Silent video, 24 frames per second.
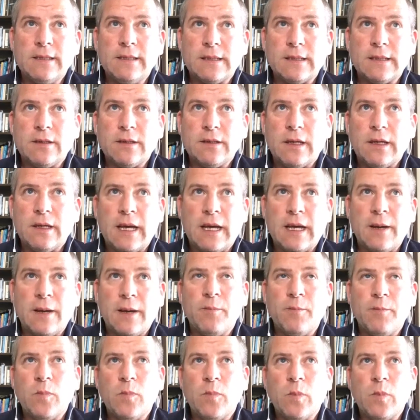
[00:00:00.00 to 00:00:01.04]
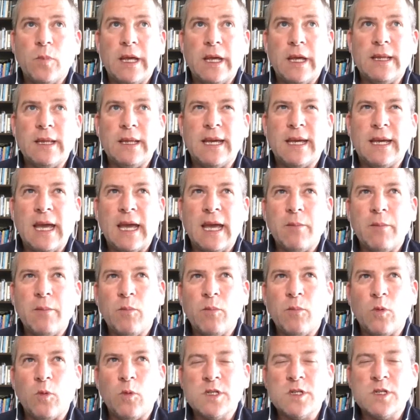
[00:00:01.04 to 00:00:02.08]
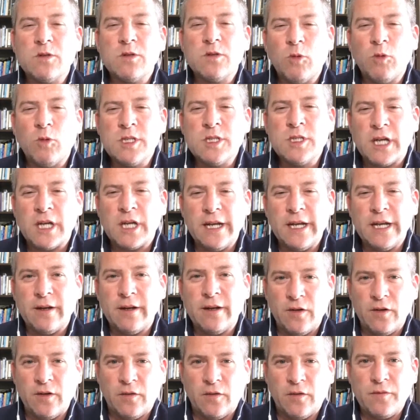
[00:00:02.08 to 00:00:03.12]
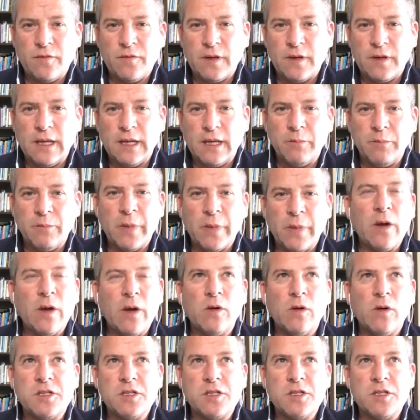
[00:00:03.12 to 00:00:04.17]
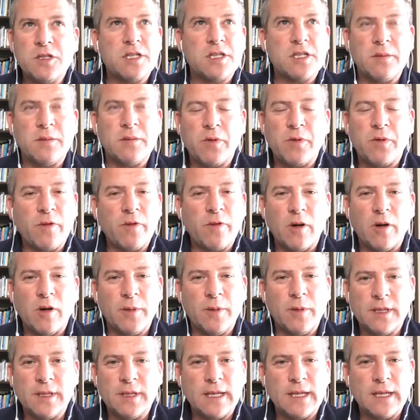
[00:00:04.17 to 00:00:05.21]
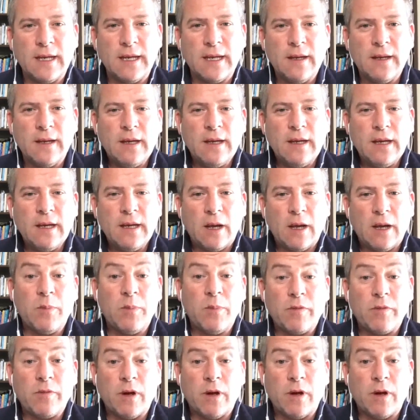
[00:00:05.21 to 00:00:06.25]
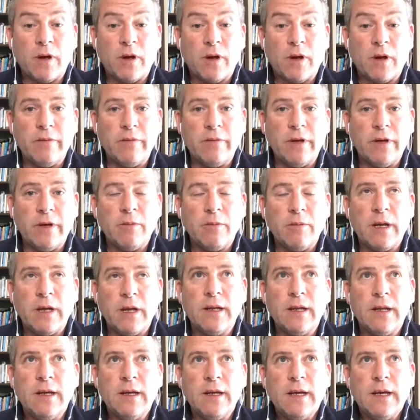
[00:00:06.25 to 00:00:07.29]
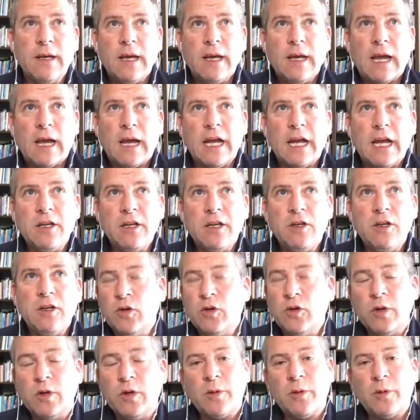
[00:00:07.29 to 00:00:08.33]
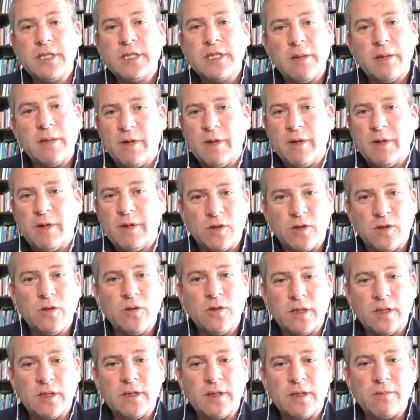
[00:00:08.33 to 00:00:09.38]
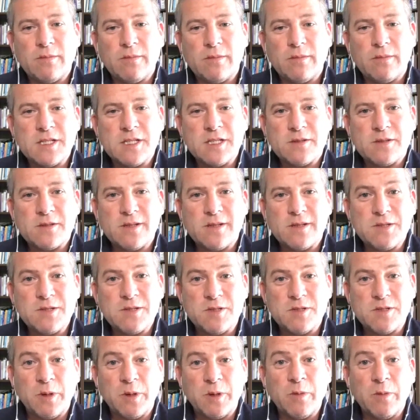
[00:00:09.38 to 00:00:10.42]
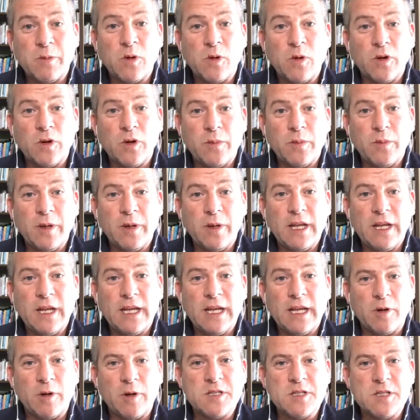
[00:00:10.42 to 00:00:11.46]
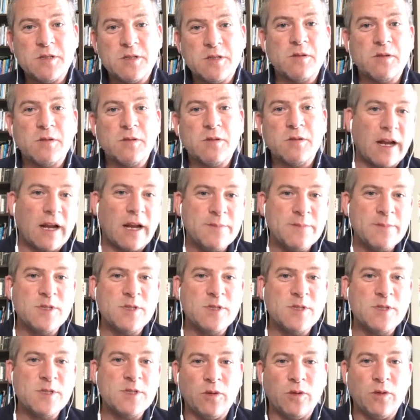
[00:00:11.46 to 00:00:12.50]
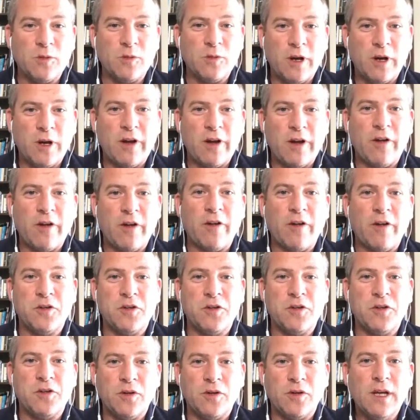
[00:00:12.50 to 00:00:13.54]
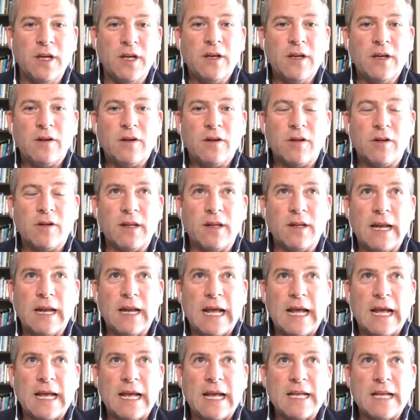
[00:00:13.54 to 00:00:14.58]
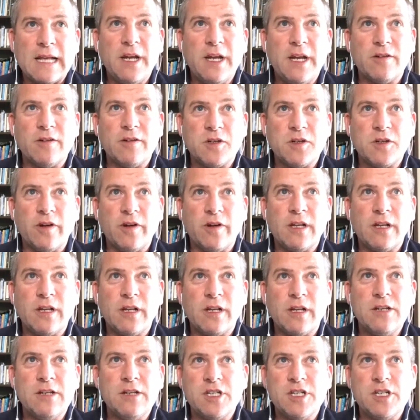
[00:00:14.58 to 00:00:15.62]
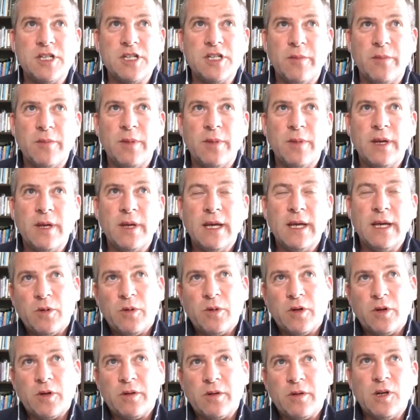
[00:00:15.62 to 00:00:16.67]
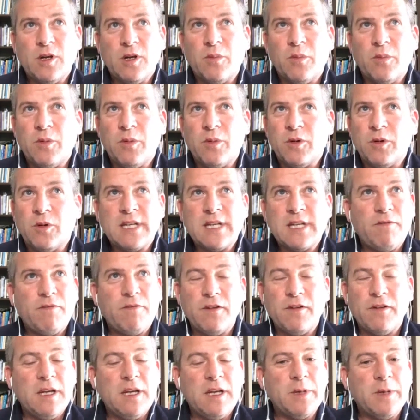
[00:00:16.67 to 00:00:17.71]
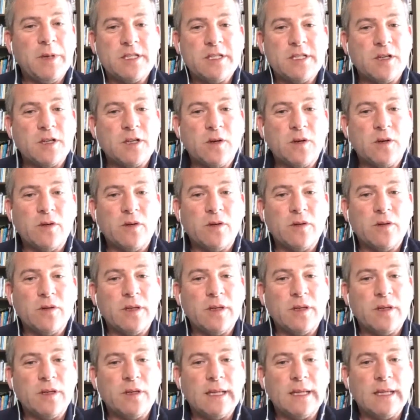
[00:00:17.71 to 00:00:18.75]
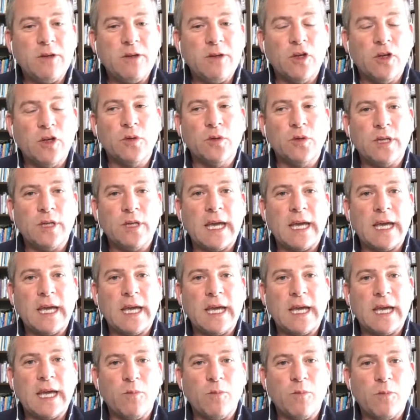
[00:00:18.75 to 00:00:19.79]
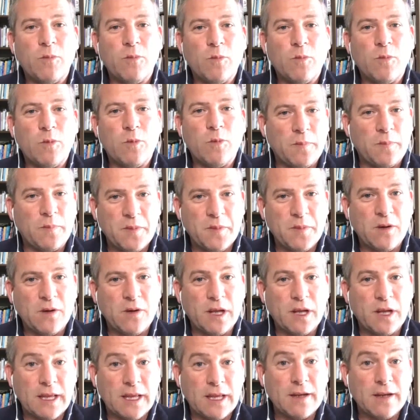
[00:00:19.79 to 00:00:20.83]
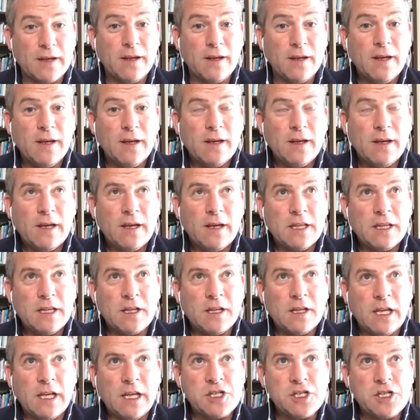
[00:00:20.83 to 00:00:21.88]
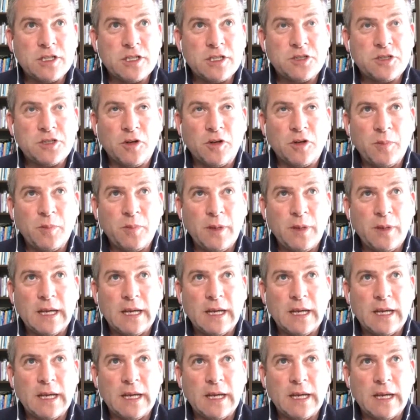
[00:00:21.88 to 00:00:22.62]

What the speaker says: and the game was one-sided enough. Mayo just didn't perform on the day, and we performed really, really well. And you knew with about 10 minutes to go that this was, we were going to be winning it. Whereas a lot of games go down to the wire and you don't know until the last minute or so, or until injuries time. But about 10, 15 minutes to go, you knew the game was up for Mayo, and that it just struck